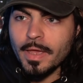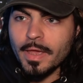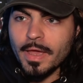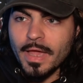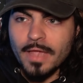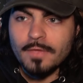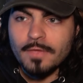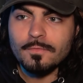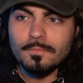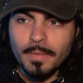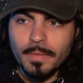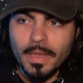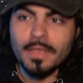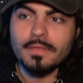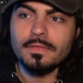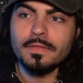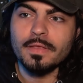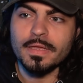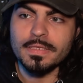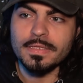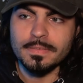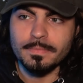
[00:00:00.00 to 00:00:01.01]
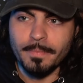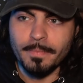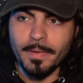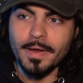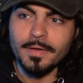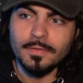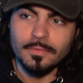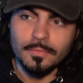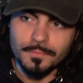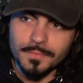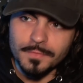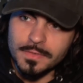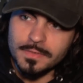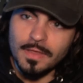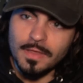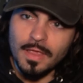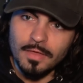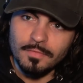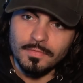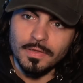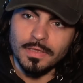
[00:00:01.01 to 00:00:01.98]
I've made as a part of
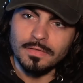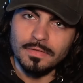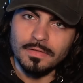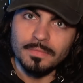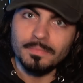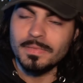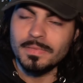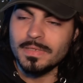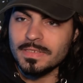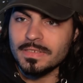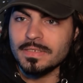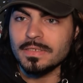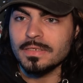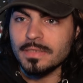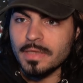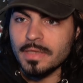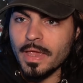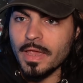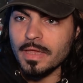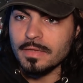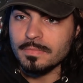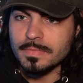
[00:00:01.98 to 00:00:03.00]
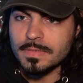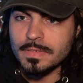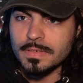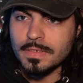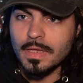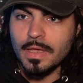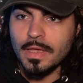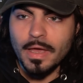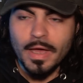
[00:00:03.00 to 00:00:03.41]
Save Indie PC Games.